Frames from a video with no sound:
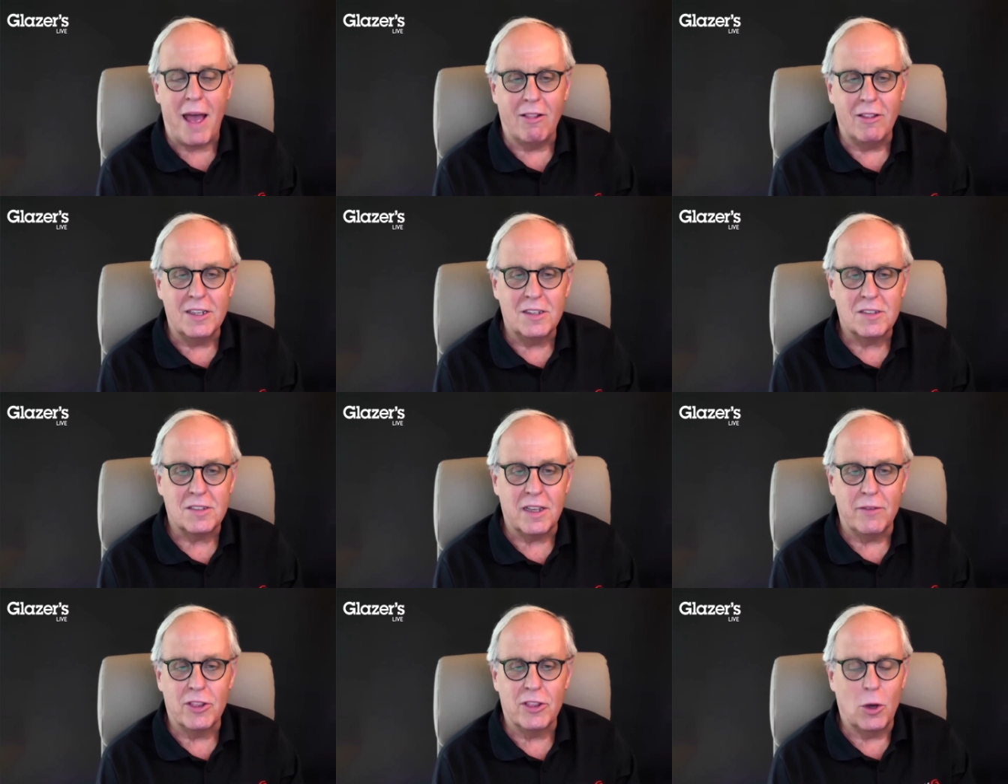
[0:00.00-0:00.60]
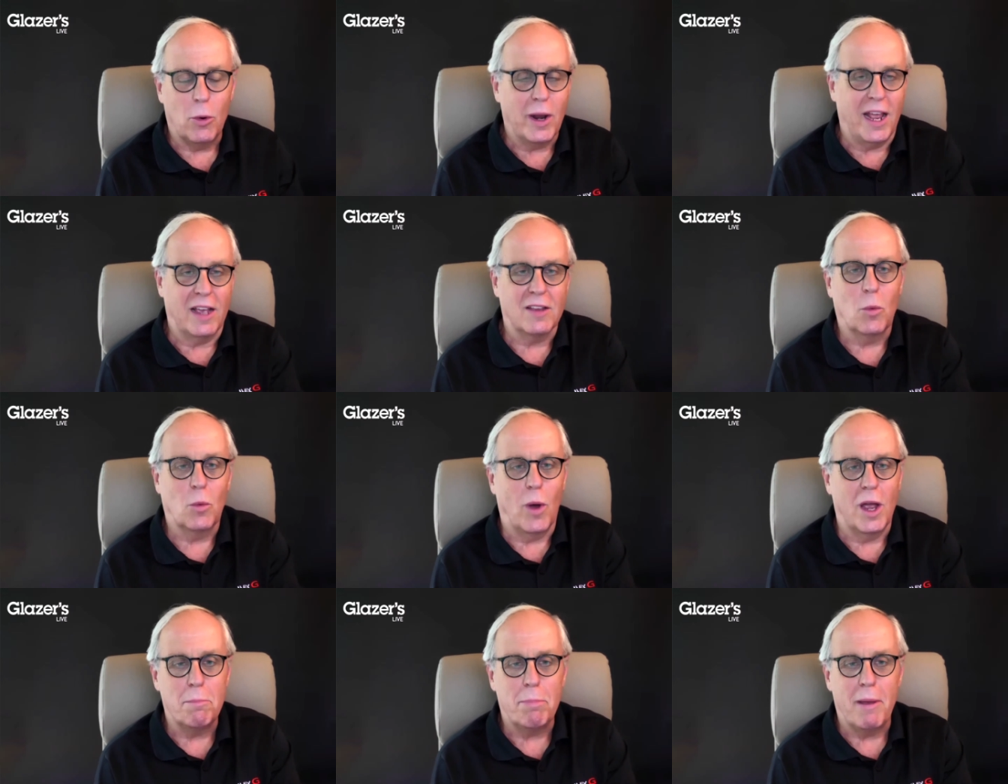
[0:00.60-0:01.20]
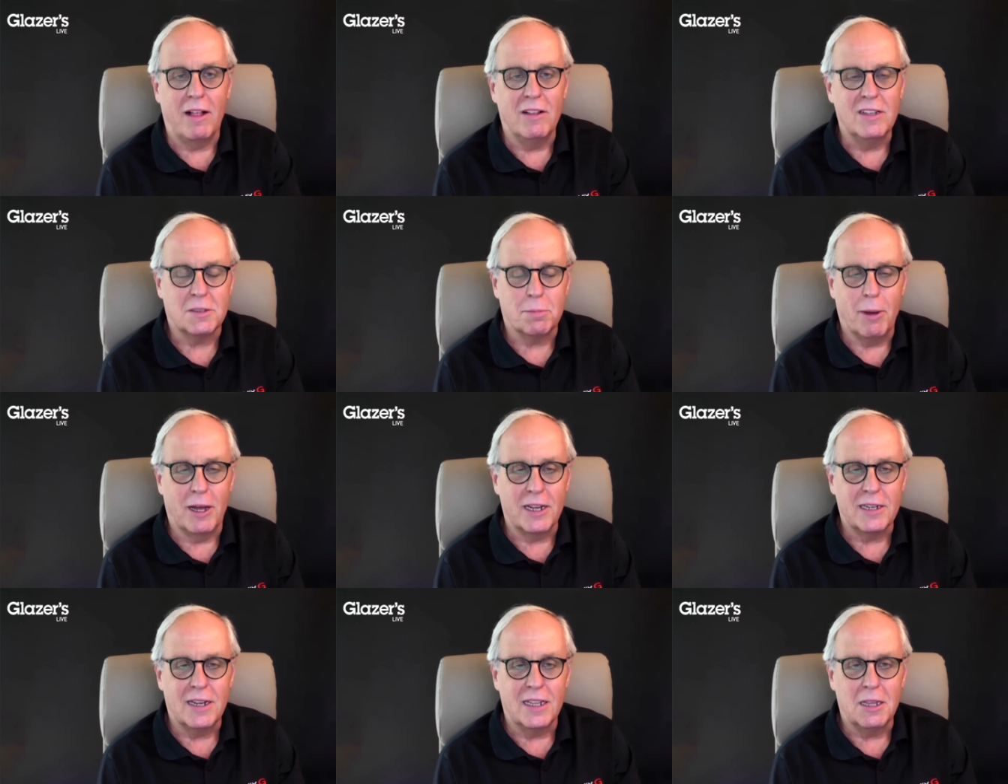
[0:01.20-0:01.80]
balance, even though it has a white balance
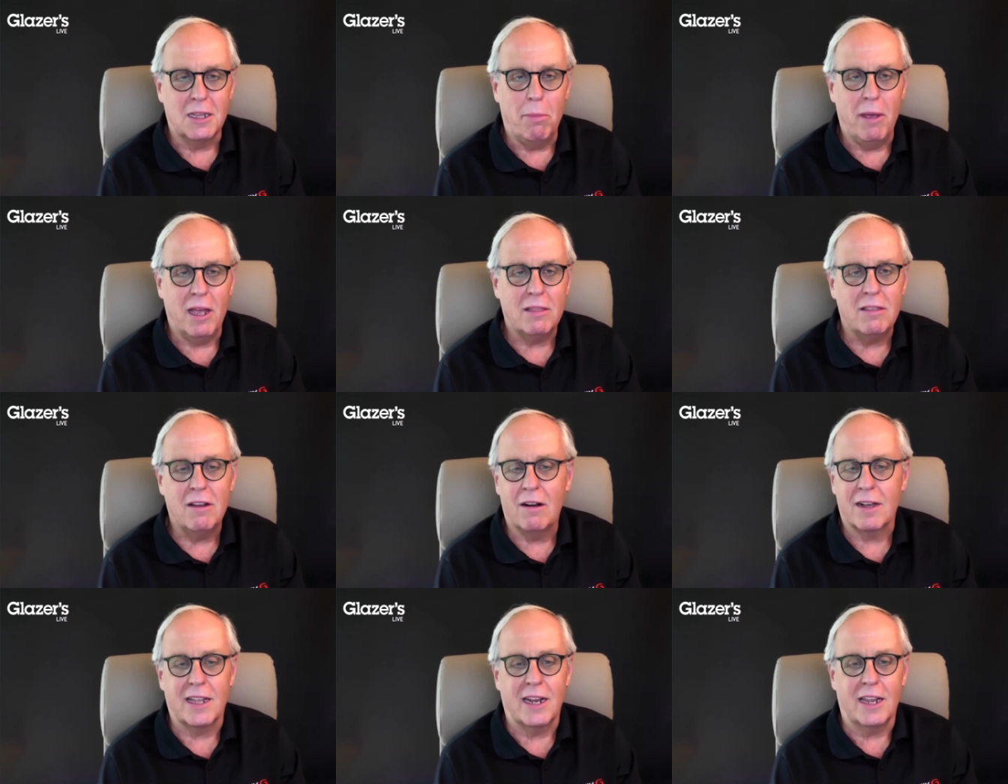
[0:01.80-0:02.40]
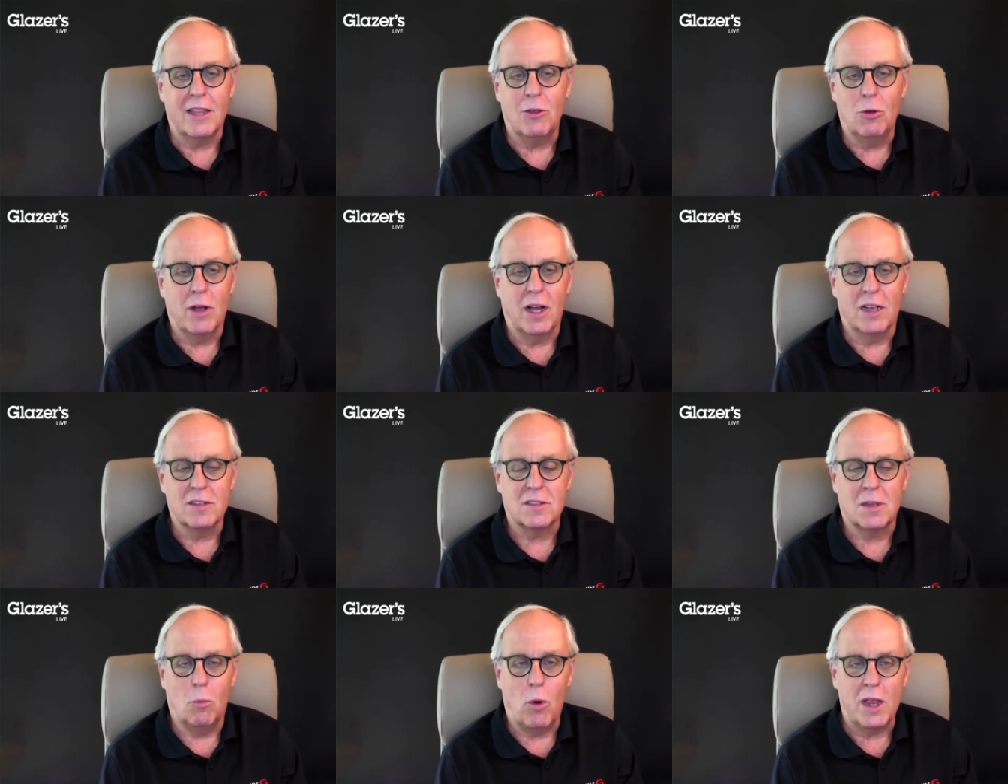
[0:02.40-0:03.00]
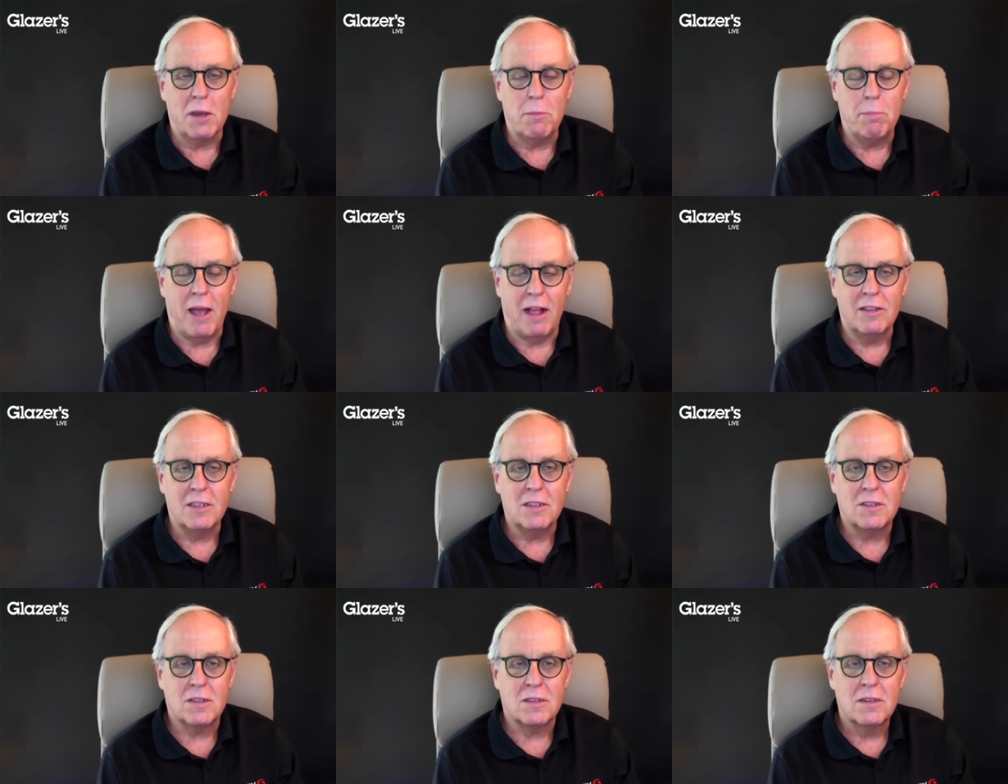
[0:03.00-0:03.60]
button on the back. They're not going to do custom white
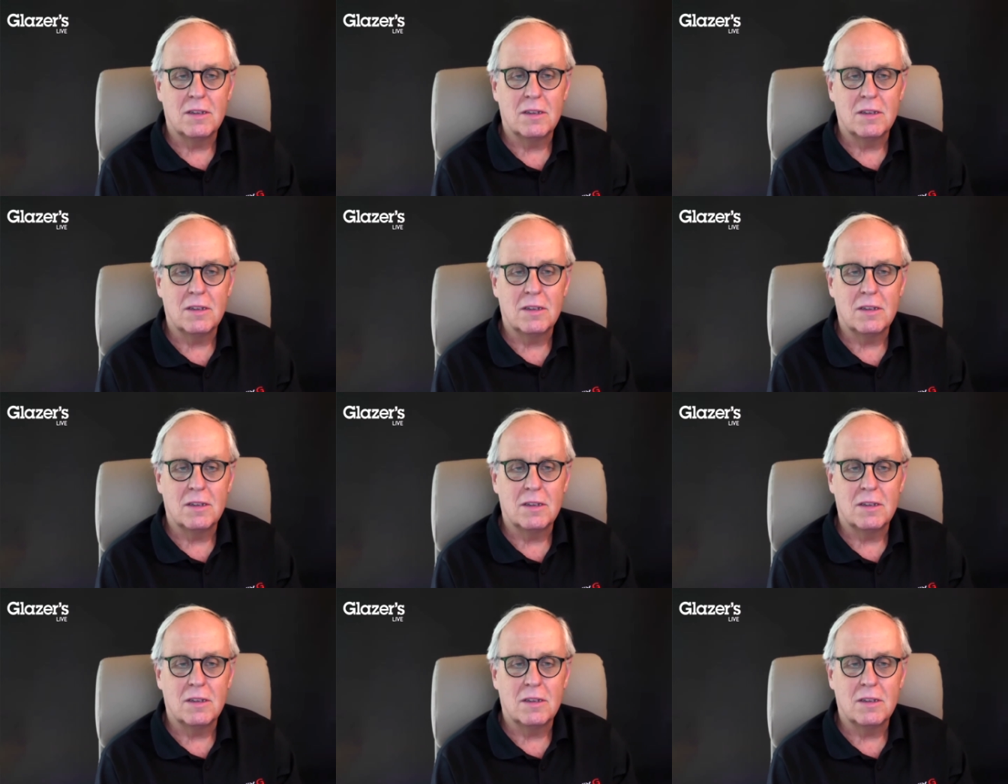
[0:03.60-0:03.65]
balance.